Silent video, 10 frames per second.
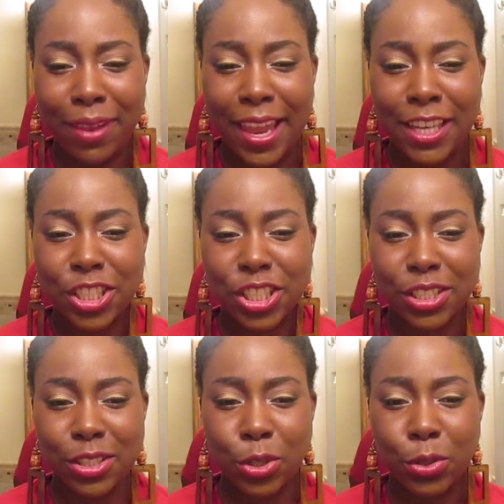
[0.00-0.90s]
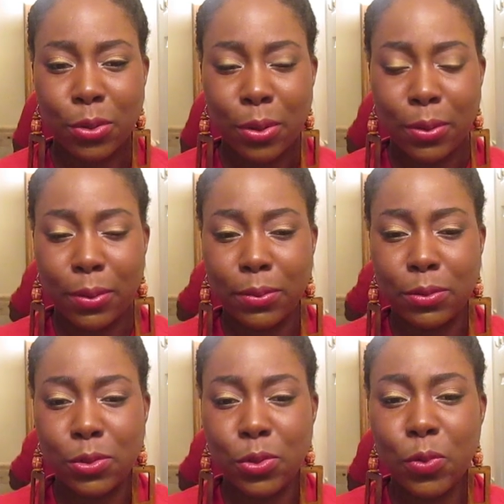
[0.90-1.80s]
and just
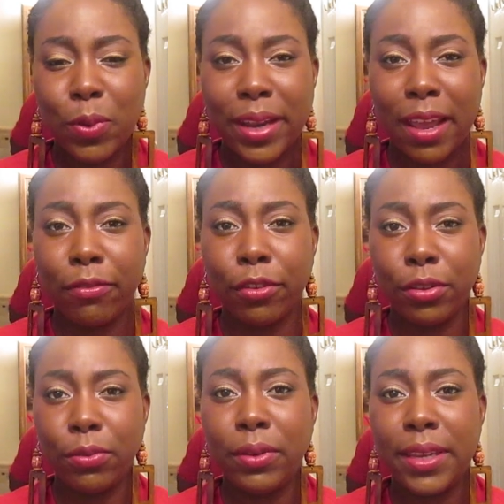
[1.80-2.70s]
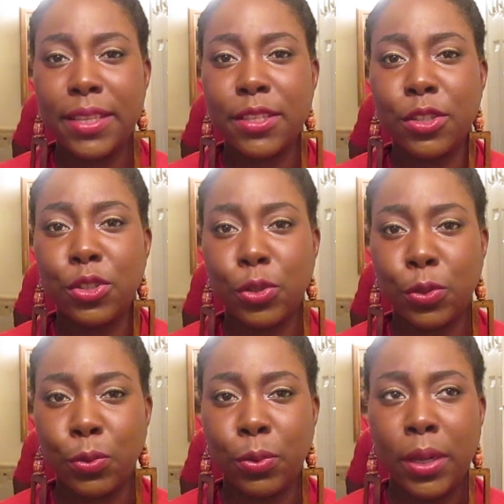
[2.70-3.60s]
do whatever you need to
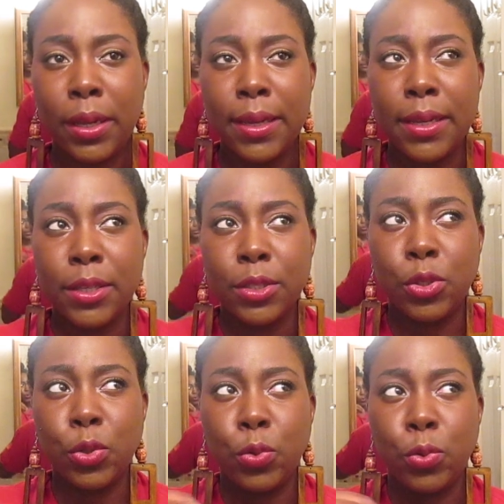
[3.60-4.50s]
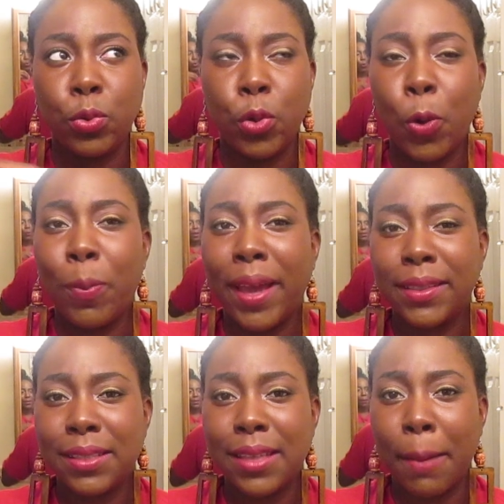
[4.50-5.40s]
do to go
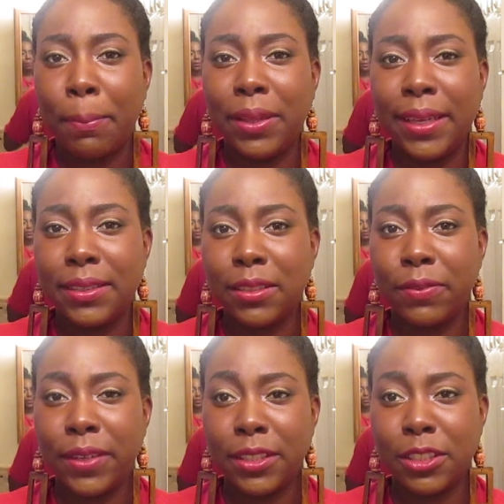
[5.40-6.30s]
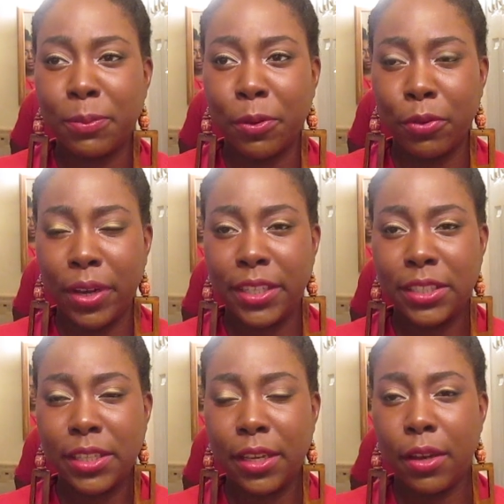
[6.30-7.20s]
back to that place of
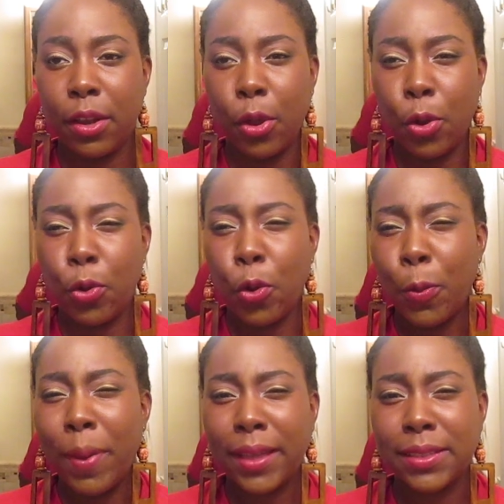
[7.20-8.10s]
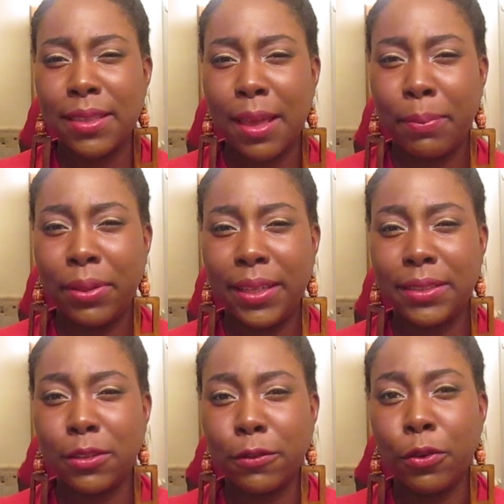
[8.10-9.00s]
inspiration, go back to that
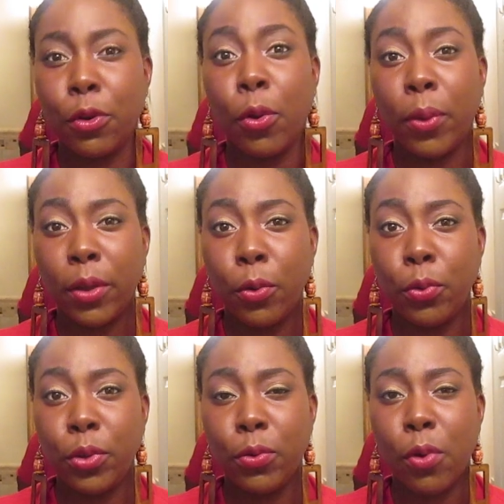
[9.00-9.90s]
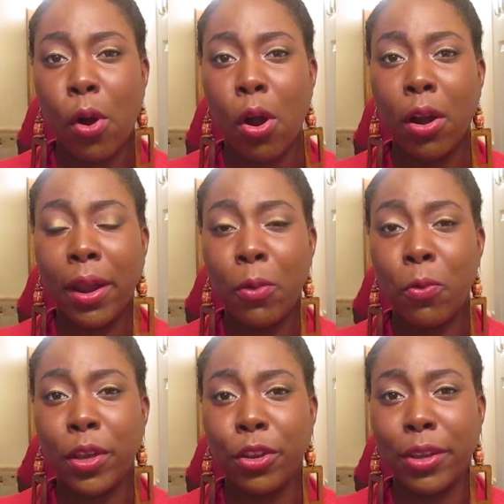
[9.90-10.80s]
place of knowing who you are
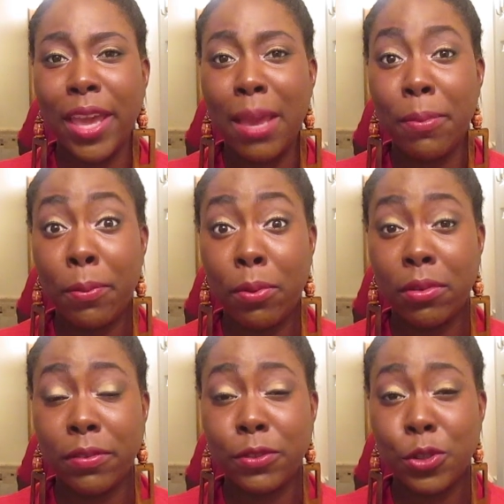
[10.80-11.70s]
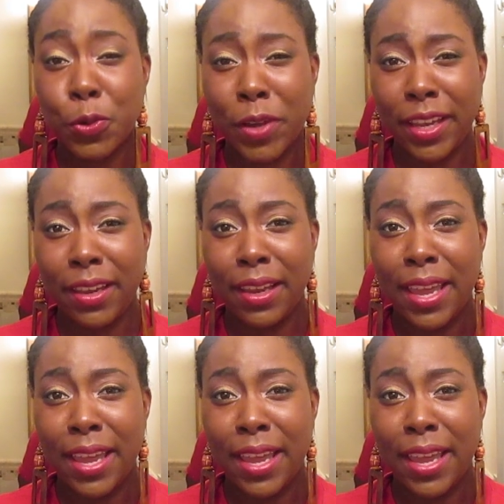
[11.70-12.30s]
and what you're capable of doing,